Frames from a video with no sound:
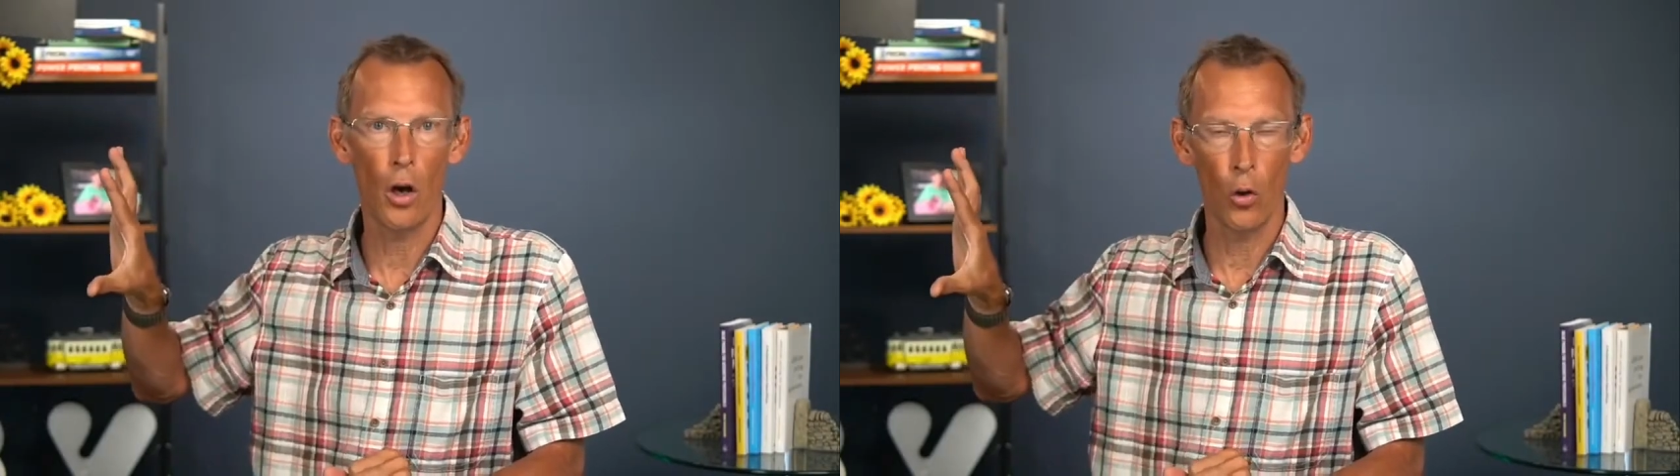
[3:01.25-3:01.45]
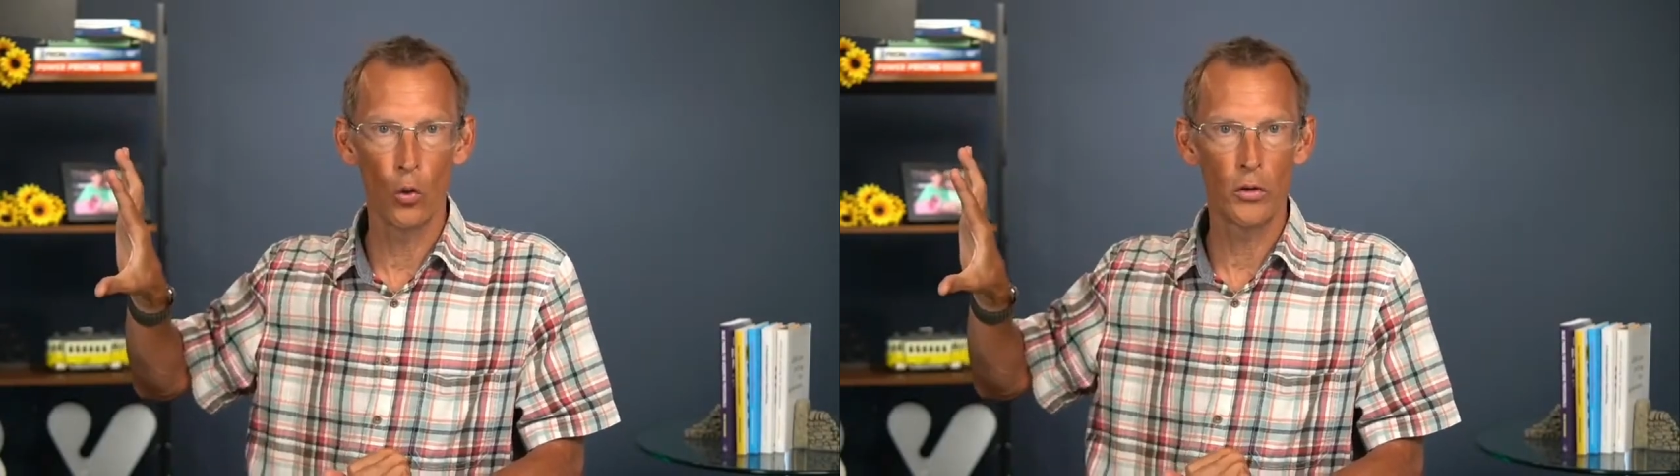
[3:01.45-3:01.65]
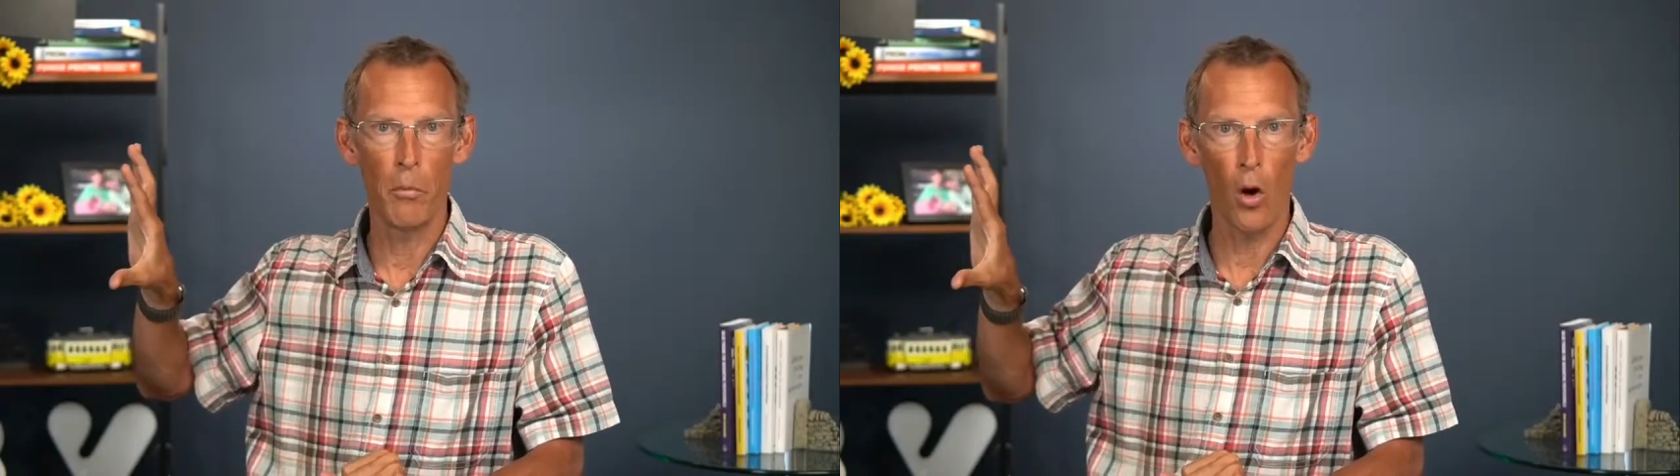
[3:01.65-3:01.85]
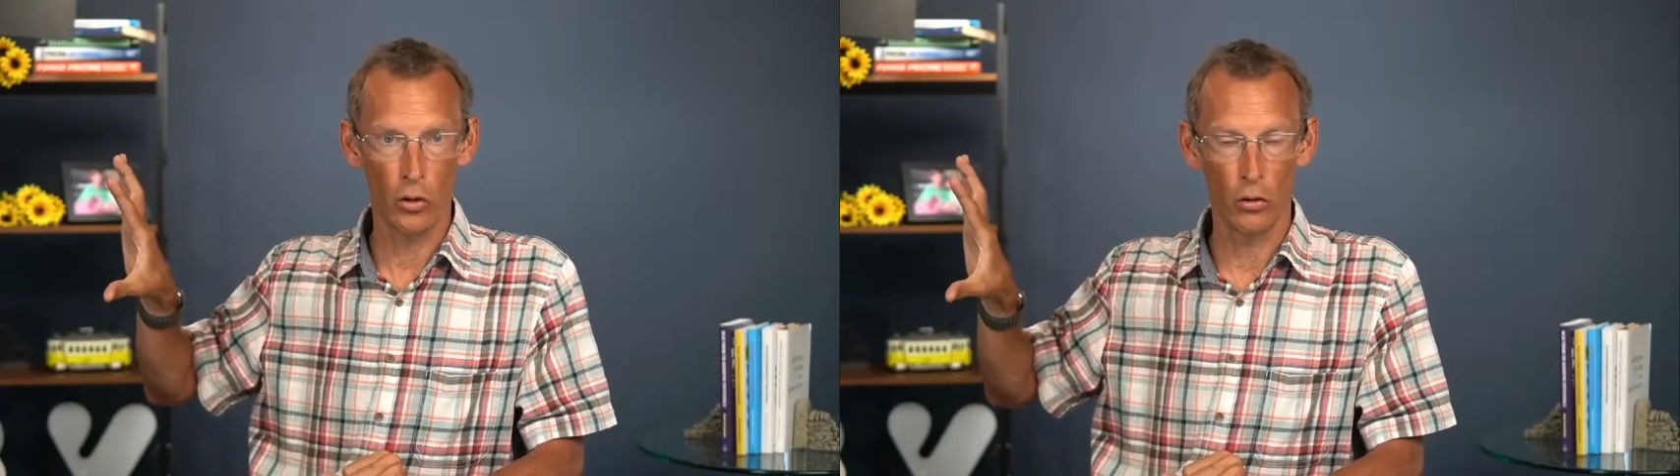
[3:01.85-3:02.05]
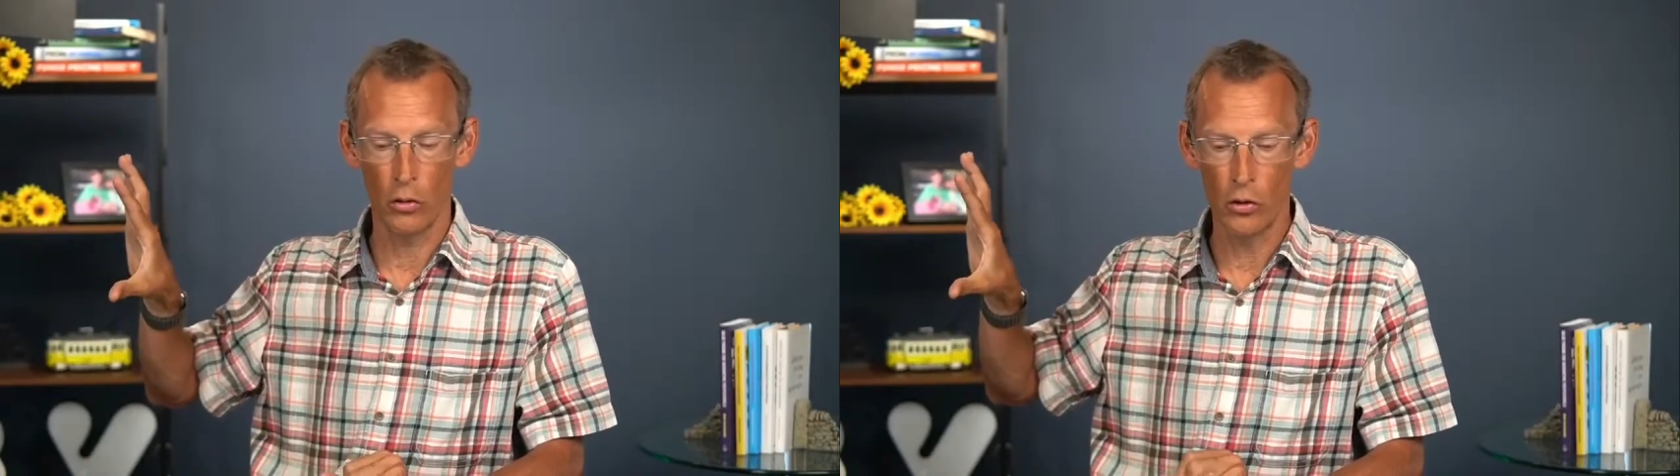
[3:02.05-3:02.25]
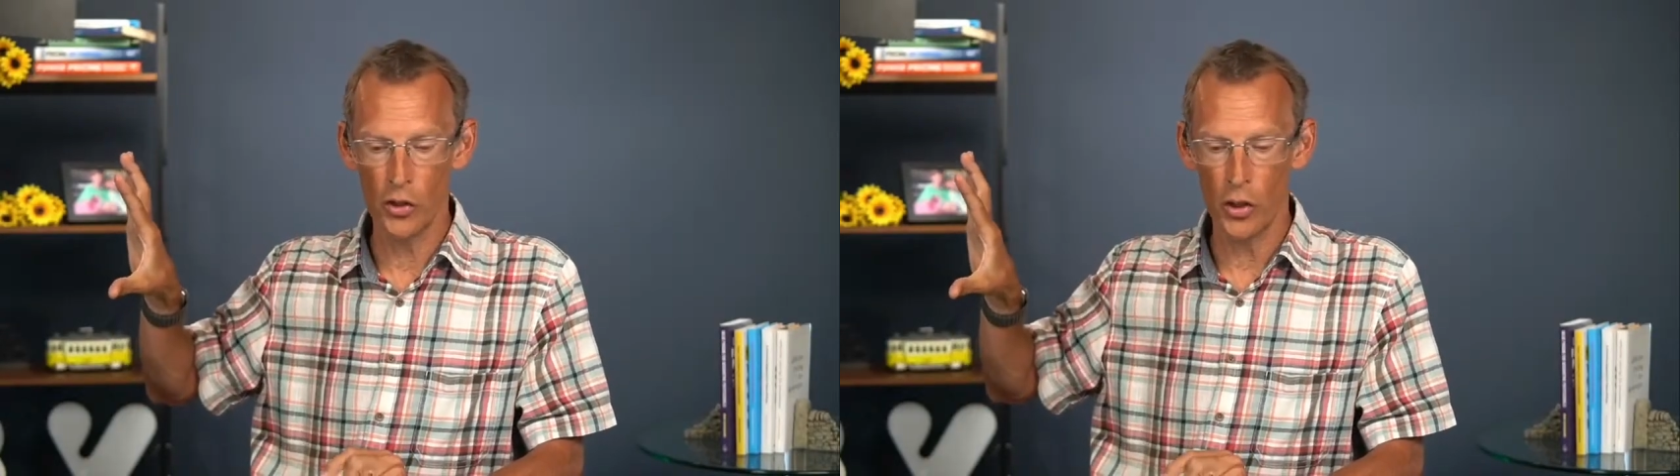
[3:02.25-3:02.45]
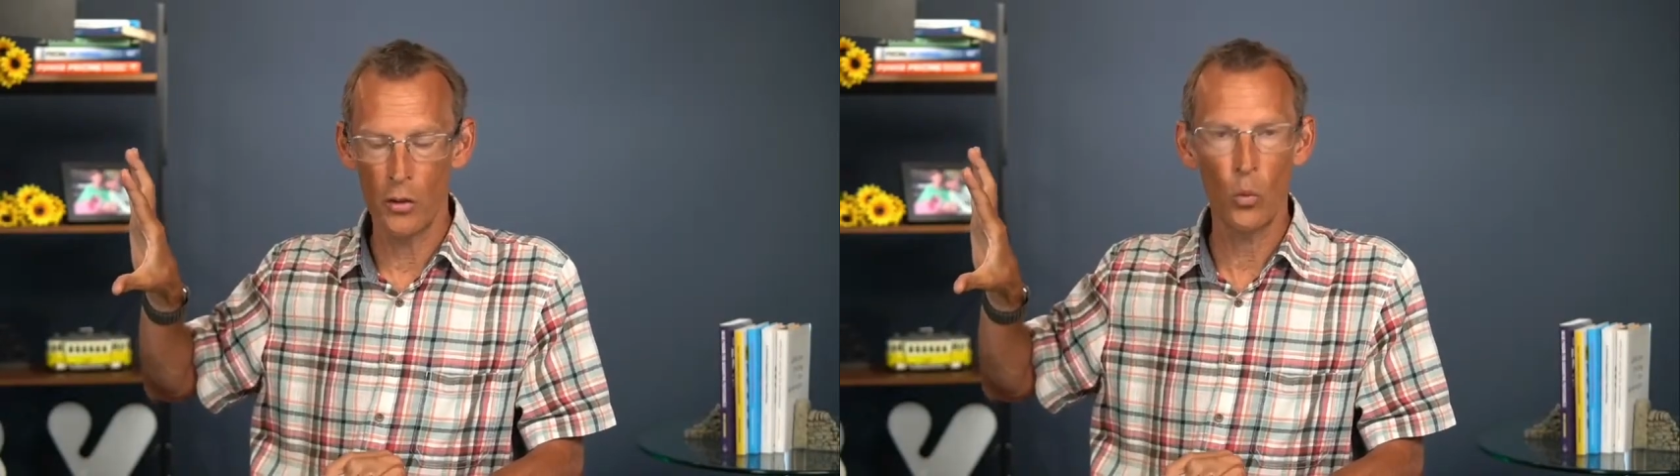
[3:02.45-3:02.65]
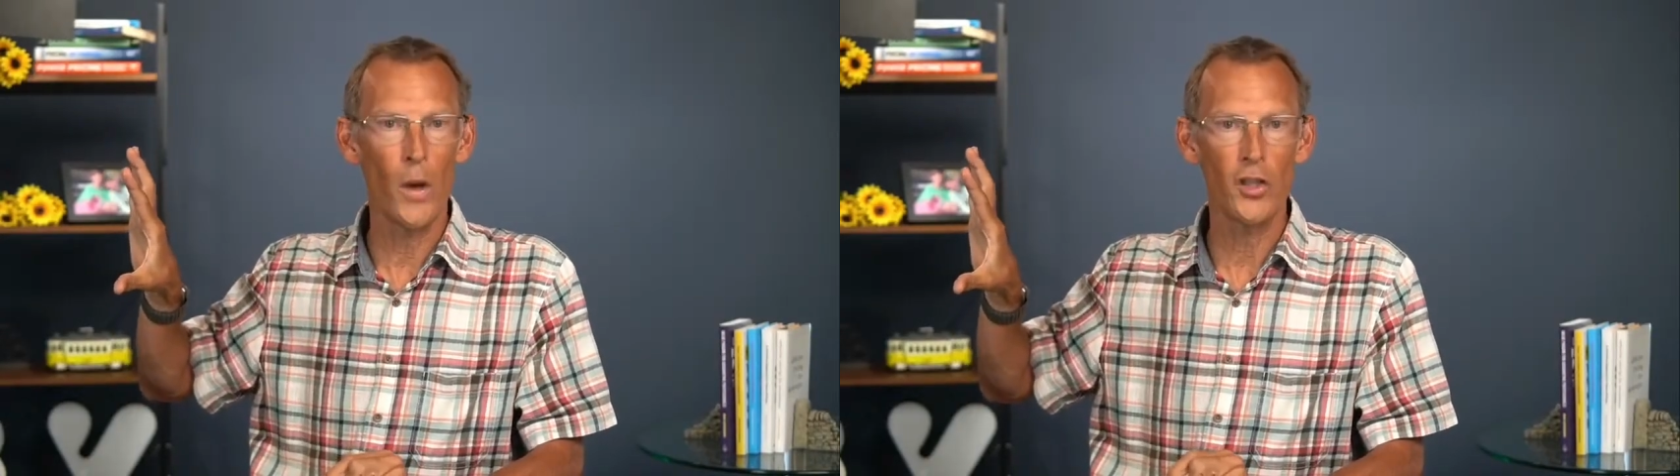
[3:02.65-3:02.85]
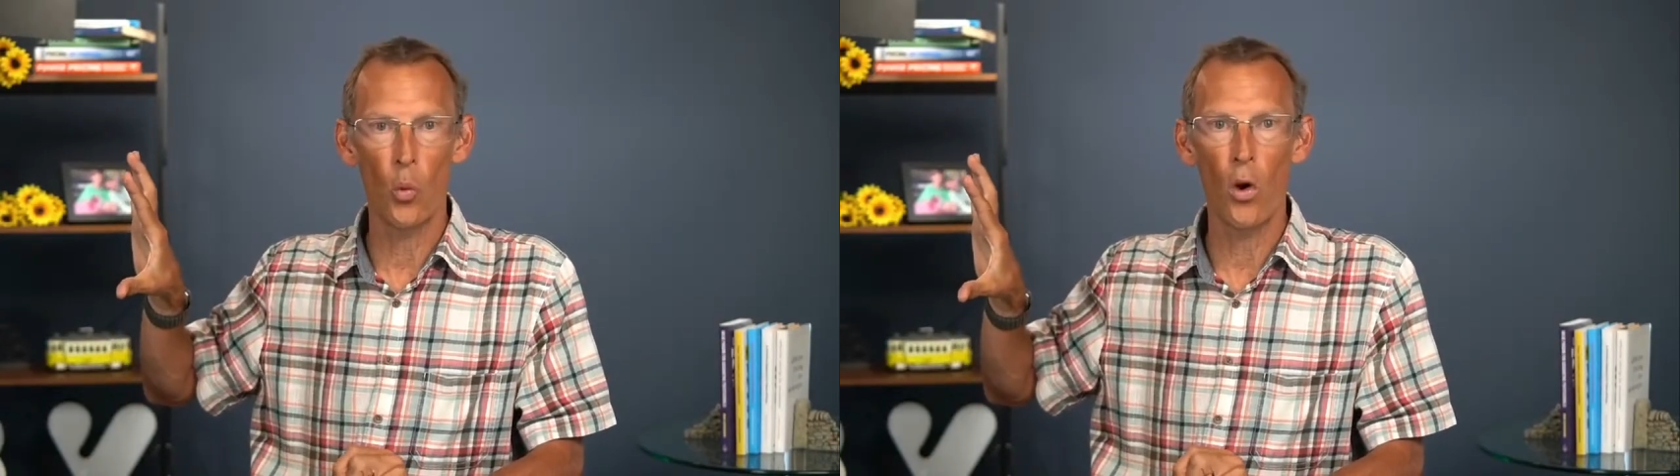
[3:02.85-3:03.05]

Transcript: old models and which